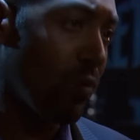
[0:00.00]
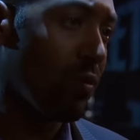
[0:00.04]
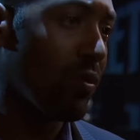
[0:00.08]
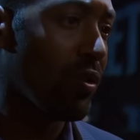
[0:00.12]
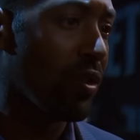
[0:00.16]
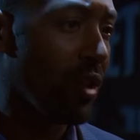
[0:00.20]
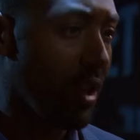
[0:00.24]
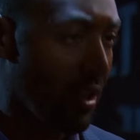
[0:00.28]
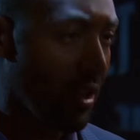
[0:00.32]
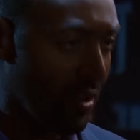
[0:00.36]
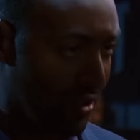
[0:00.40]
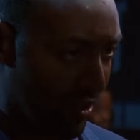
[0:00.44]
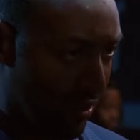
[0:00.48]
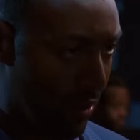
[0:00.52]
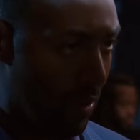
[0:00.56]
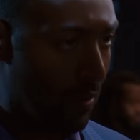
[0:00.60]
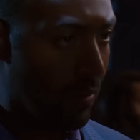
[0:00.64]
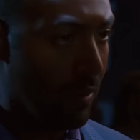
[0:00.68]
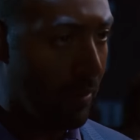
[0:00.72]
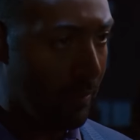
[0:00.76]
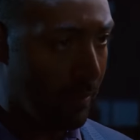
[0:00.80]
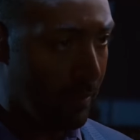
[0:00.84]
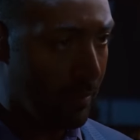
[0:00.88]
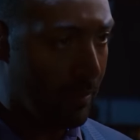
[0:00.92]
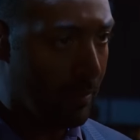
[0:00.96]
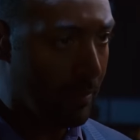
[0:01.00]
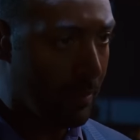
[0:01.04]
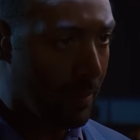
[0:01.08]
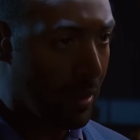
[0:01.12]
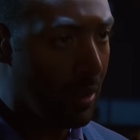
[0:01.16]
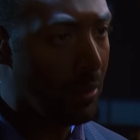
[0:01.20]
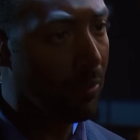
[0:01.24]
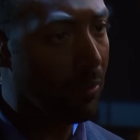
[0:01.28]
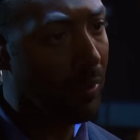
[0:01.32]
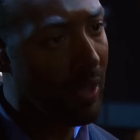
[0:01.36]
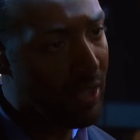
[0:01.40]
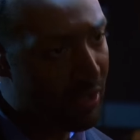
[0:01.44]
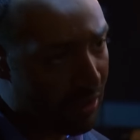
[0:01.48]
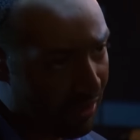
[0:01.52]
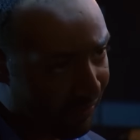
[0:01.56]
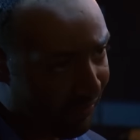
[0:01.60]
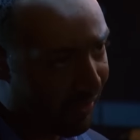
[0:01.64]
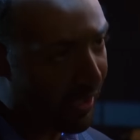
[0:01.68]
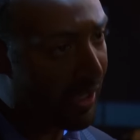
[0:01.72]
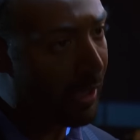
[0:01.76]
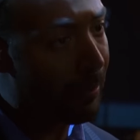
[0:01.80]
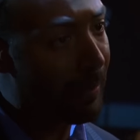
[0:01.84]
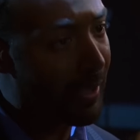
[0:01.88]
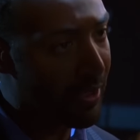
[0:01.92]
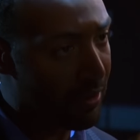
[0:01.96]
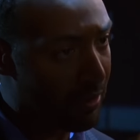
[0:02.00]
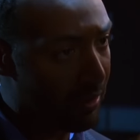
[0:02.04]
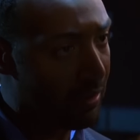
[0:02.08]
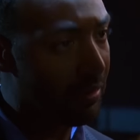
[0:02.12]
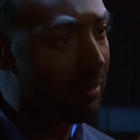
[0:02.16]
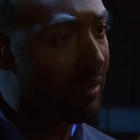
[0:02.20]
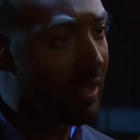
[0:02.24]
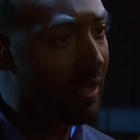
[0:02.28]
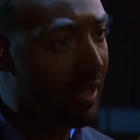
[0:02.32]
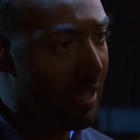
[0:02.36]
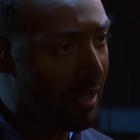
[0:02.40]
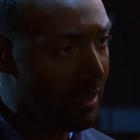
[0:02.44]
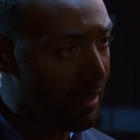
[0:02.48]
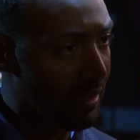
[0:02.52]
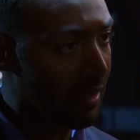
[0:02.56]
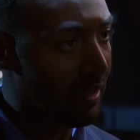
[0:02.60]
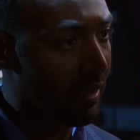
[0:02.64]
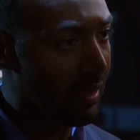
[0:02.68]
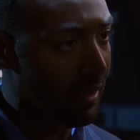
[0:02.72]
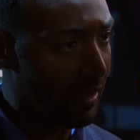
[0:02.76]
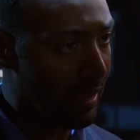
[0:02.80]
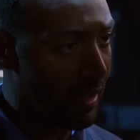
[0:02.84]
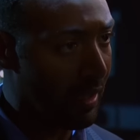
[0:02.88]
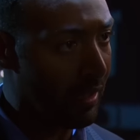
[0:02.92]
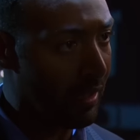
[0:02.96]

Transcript: who does know him. Otherwise, you can forget about your little concert here